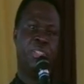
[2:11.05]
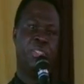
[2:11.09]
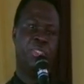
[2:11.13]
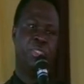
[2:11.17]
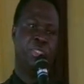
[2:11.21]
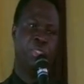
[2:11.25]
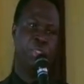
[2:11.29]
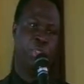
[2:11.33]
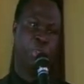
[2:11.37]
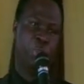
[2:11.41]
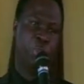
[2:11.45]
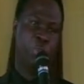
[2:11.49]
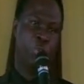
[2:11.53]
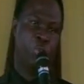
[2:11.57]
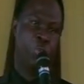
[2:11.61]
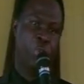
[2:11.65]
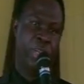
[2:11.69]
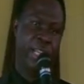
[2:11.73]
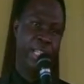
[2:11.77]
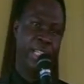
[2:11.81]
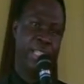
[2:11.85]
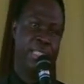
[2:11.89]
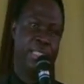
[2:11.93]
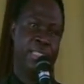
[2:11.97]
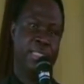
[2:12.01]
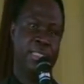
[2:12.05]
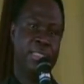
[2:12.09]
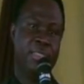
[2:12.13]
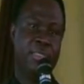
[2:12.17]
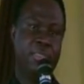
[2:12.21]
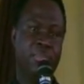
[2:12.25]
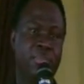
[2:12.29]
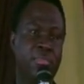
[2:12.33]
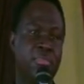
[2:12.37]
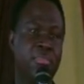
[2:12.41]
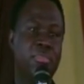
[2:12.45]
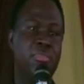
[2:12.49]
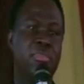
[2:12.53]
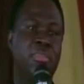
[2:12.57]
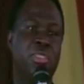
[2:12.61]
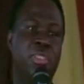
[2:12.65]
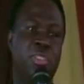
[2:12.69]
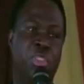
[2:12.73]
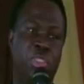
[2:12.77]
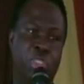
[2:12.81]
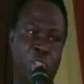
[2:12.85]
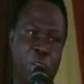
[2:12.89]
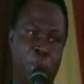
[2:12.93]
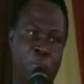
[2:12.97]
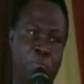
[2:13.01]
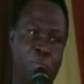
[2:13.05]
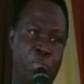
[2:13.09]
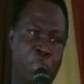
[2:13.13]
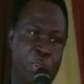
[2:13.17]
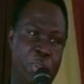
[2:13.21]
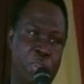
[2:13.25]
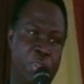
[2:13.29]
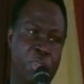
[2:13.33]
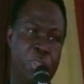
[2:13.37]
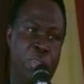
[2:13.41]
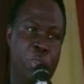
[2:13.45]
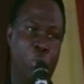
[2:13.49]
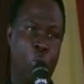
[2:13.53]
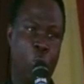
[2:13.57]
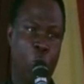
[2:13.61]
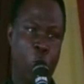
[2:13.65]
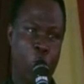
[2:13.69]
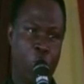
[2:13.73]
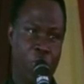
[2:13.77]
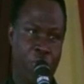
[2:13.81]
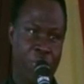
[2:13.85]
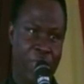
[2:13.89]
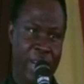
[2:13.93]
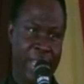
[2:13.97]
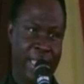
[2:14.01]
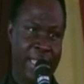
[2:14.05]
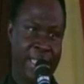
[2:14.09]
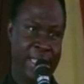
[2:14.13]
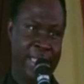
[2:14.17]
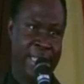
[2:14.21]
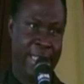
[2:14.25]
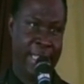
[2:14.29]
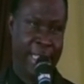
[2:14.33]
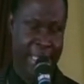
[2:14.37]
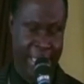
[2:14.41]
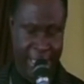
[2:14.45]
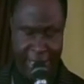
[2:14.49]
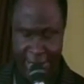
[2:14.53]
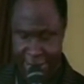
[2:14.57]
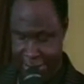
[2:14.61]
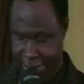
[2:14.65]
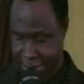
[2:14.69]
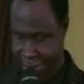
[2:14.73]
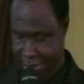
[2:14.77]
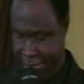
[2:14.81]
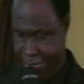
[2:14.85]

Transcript: you will double overtake.